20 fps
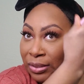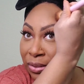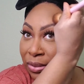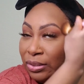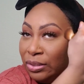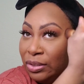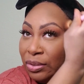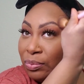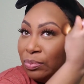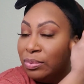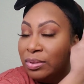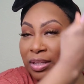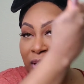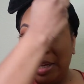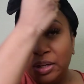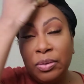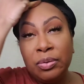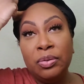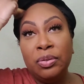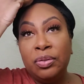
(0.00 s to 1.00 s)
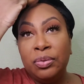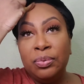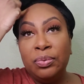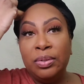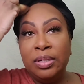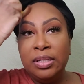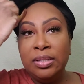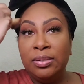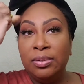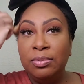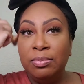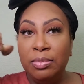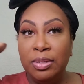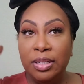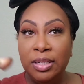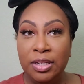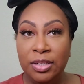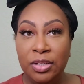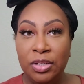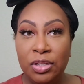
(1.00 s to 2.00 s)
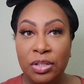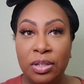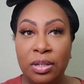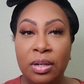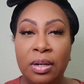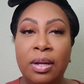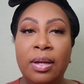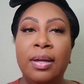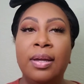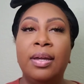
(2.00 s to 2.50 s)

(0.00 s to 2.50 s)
look without doing too much.